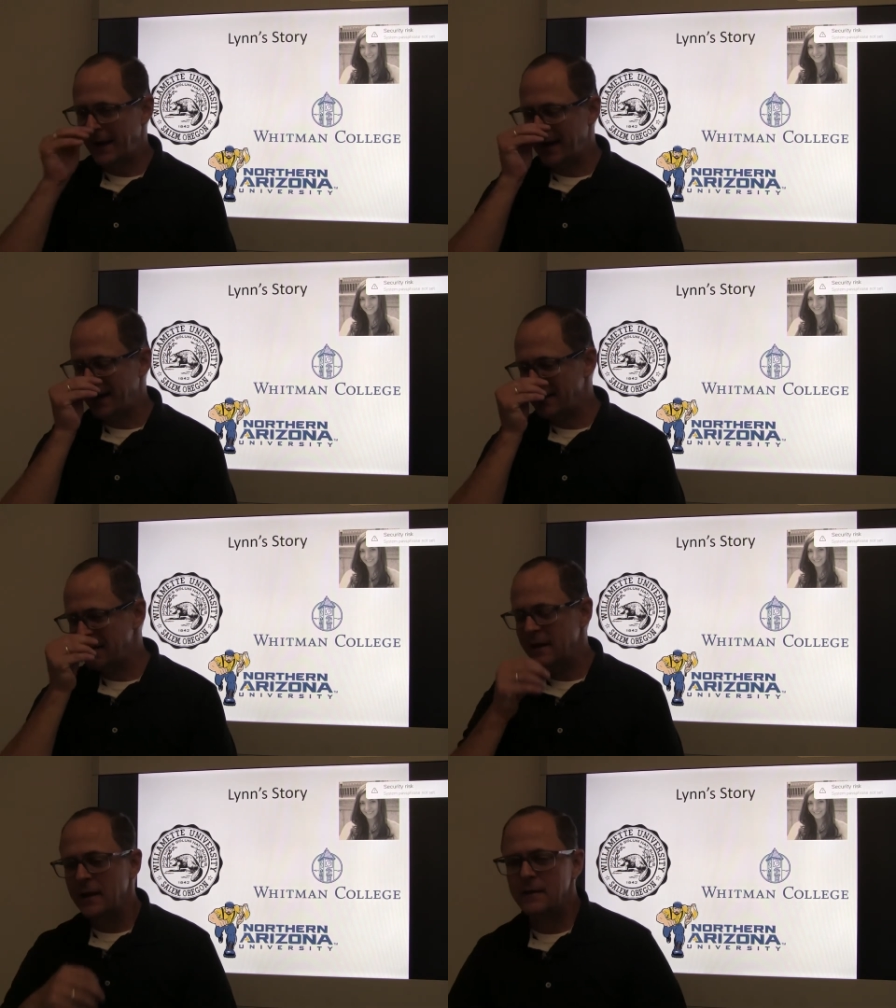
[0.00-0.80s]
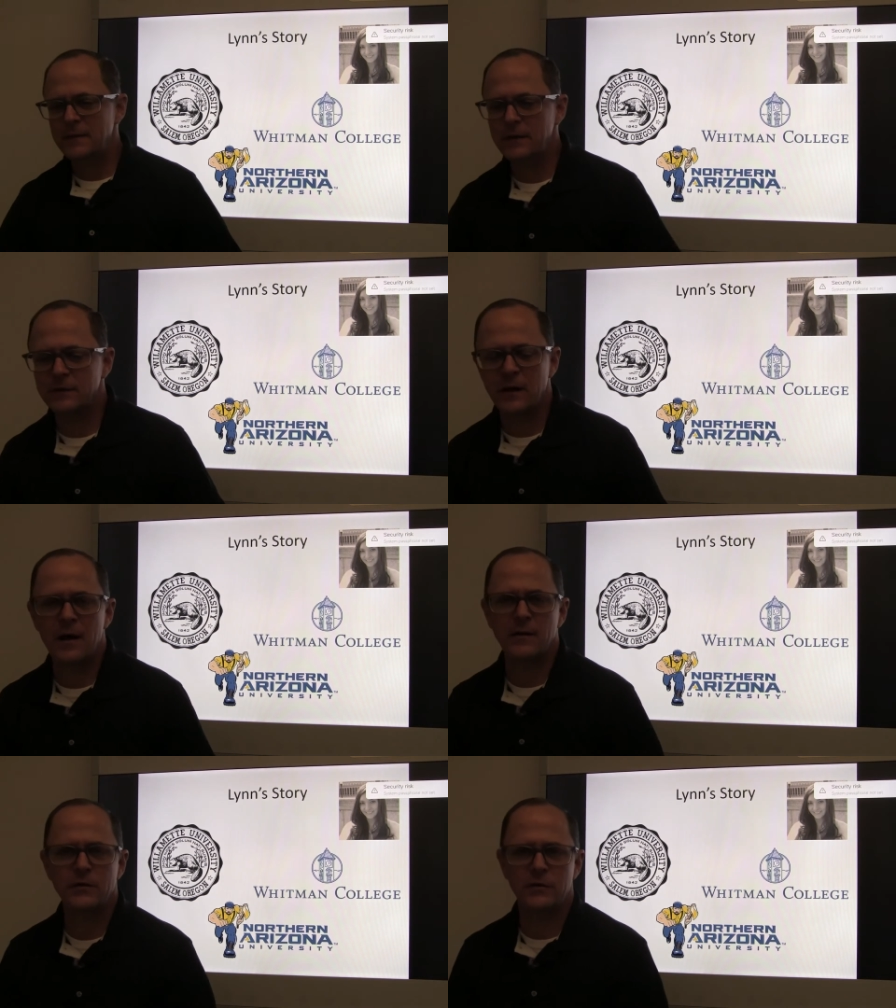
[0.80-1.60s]
And these
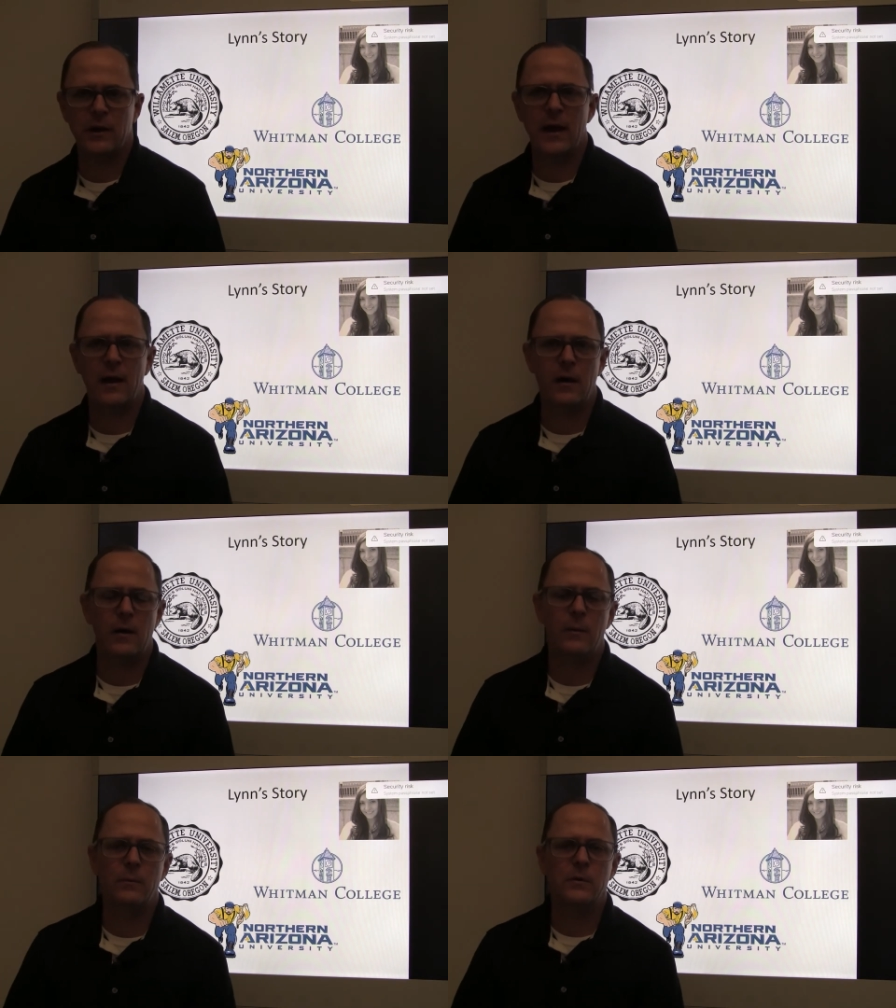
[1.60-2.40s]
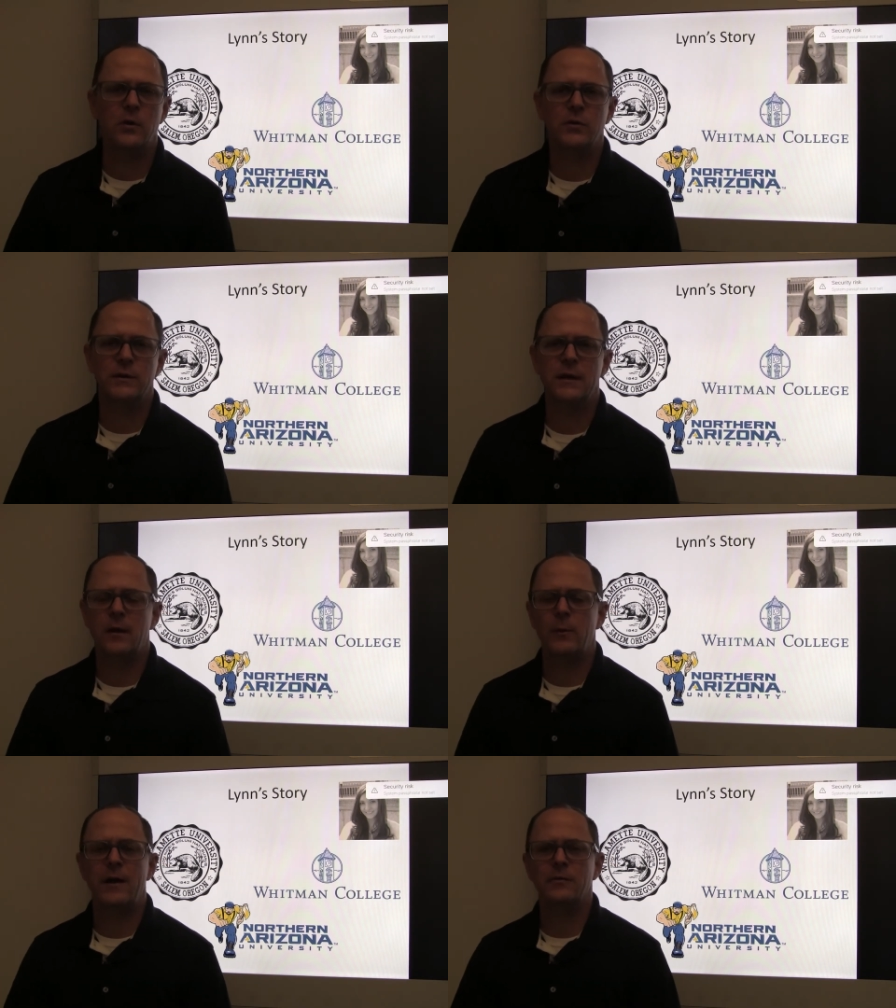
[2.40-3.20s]
colleges are currently
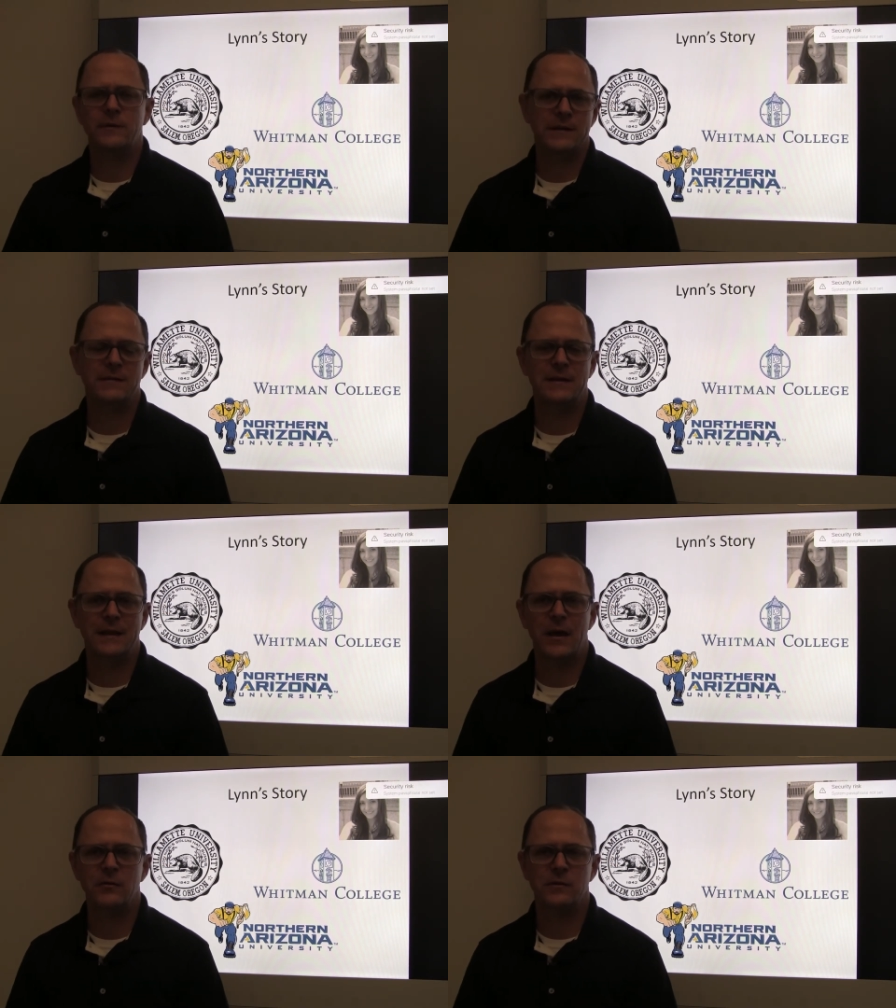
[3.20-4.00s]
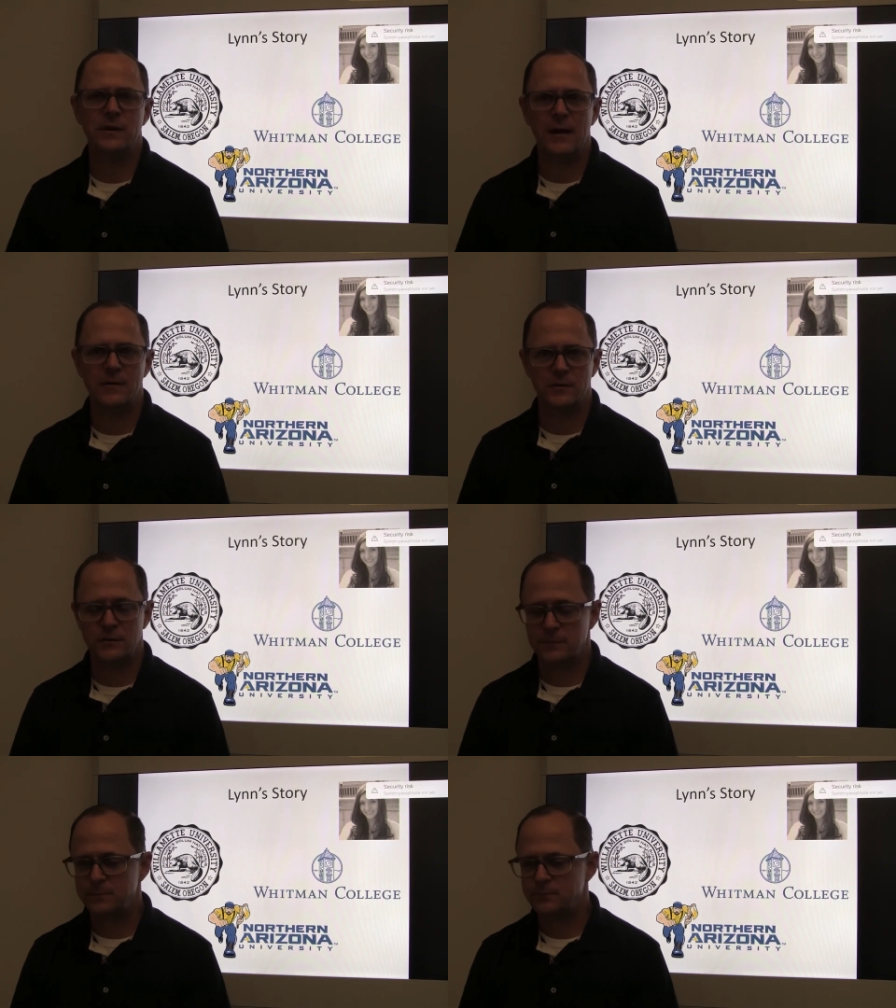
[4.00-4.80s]
around $60,000.